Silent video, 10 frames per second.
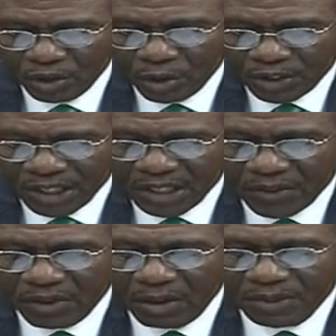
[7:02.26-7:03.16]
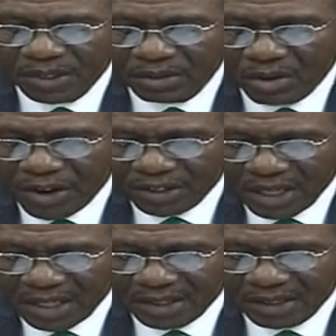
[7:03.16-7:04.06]
using the Thompson
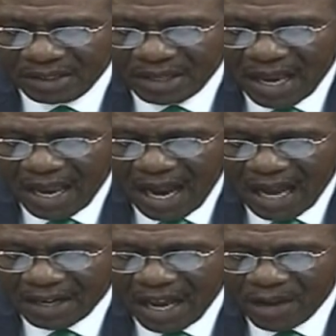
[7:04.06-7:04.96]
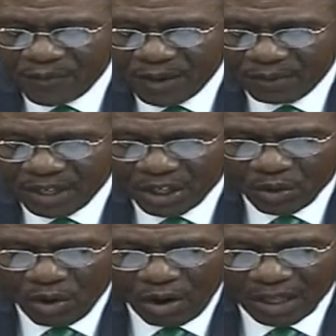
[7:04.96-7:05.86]
Reuters and
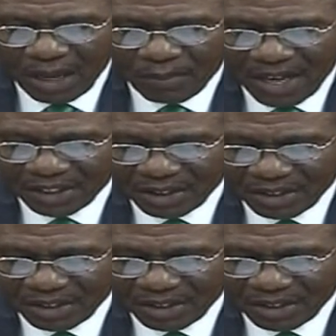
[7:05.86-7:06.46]
FMDQ order matching